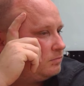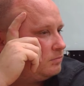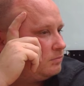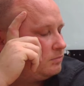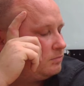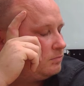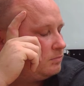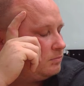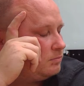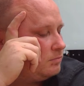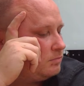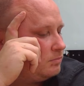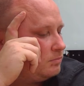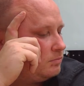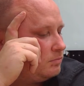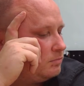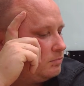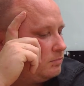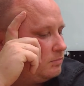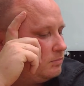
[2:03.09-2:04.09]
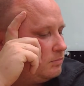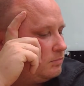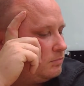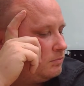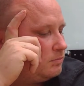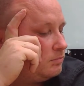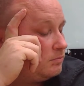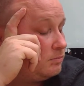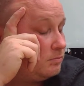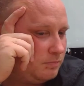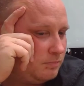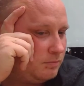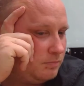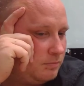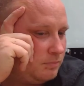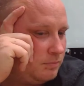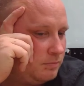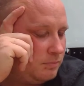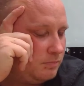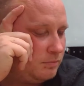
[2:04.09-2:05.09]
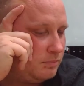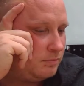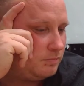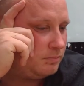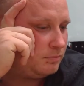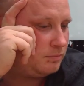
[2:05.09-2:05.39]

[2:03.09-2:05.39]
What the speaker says: The person shown says nothing.